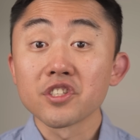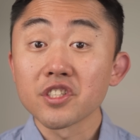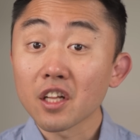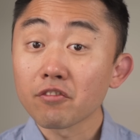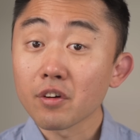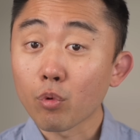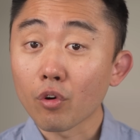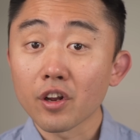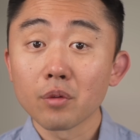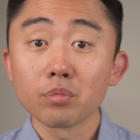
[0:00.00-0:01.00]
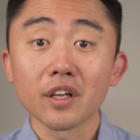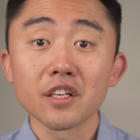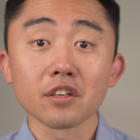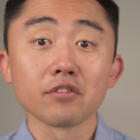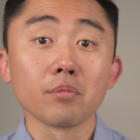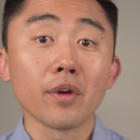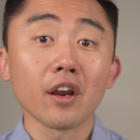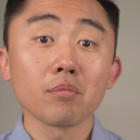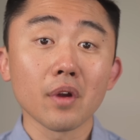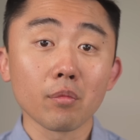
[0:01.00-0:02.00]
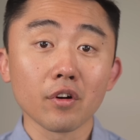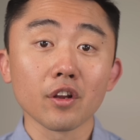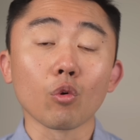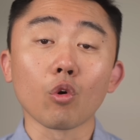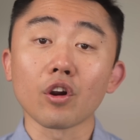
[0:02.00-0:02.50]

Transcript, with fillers: self-reported complaints of impaired memory or